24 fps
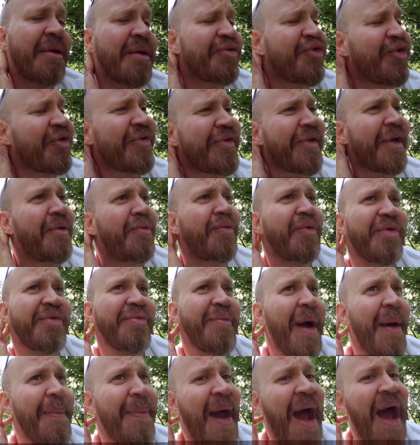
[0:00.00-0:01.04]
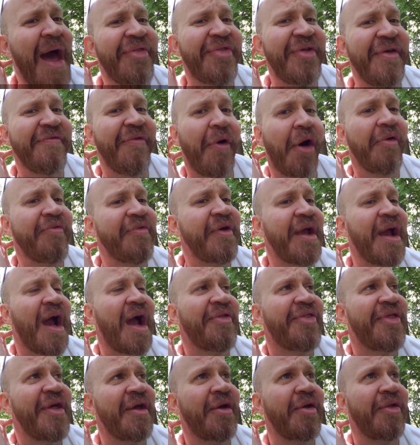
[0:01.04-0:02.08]
just like with my path evolving, I
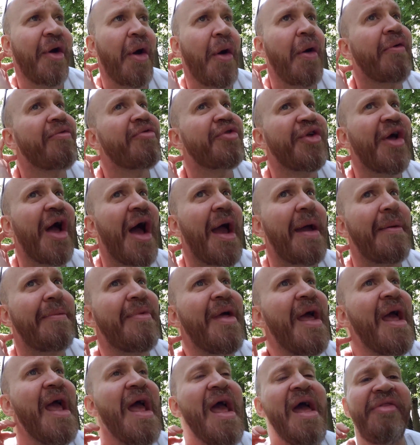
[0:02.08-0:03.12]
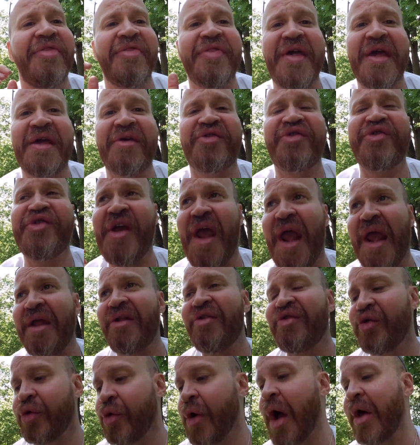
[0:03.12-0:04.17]
think that over time things
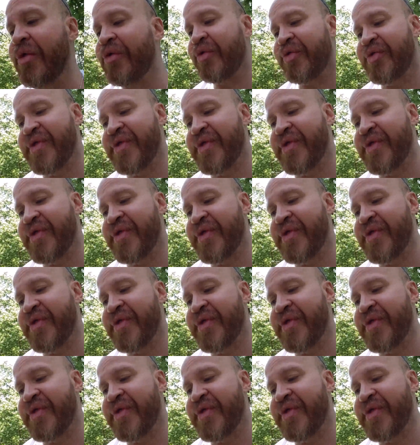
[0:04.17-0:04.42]
change, or other